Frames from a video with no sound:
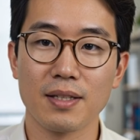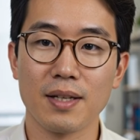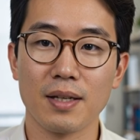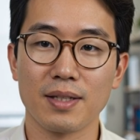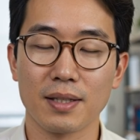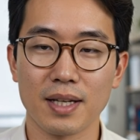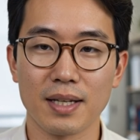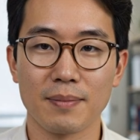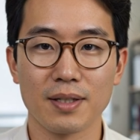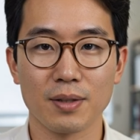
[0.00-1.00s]
Here's the
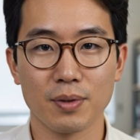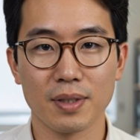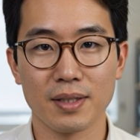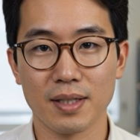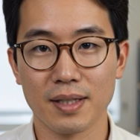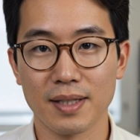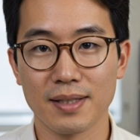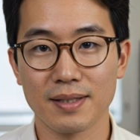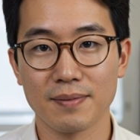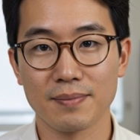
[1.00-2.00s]
claim as it usually
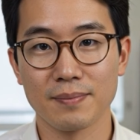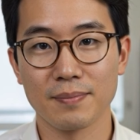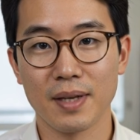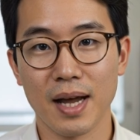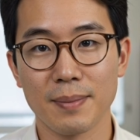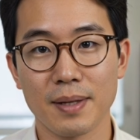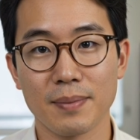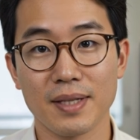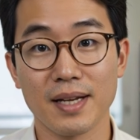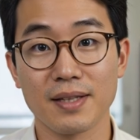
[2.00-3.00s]
circulates. Eye
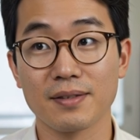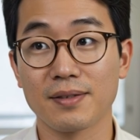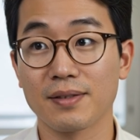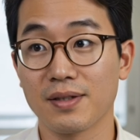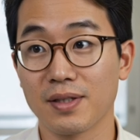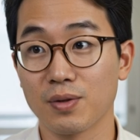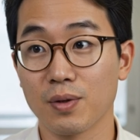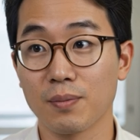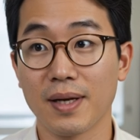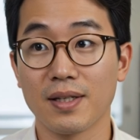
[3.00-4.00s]
pigmentation,
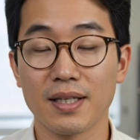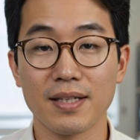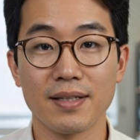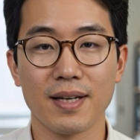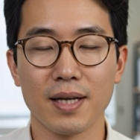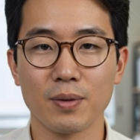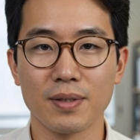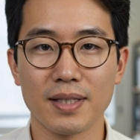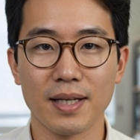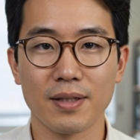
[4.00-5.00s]
controlled by genes like
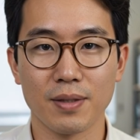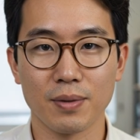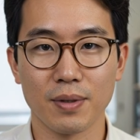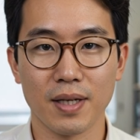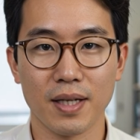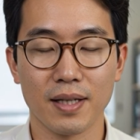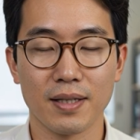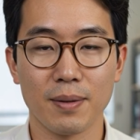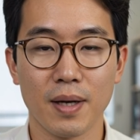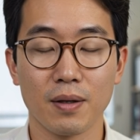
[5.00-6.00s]
OCA2,
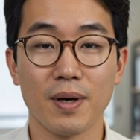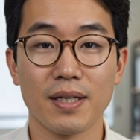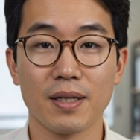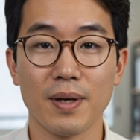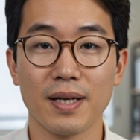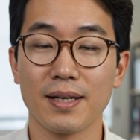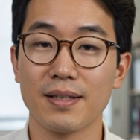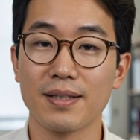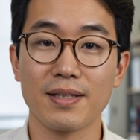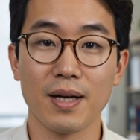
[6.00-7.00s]
somehow directly
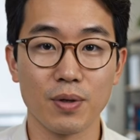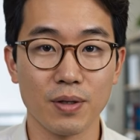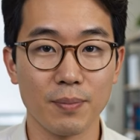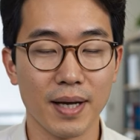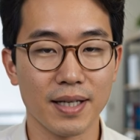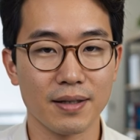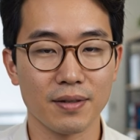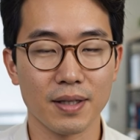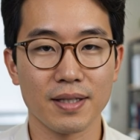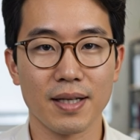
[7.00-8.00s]
regulates how well your body
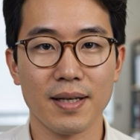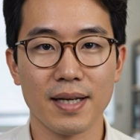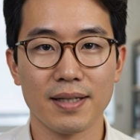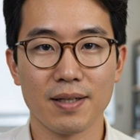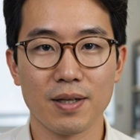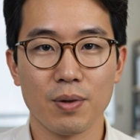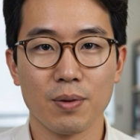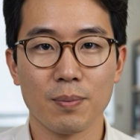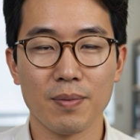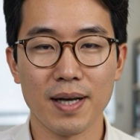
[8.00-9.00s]
converts sunlight into
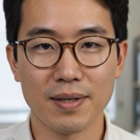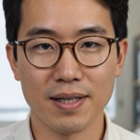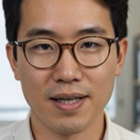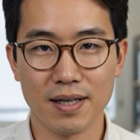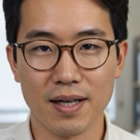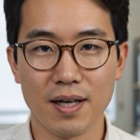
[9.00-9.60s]
usable vitamin D,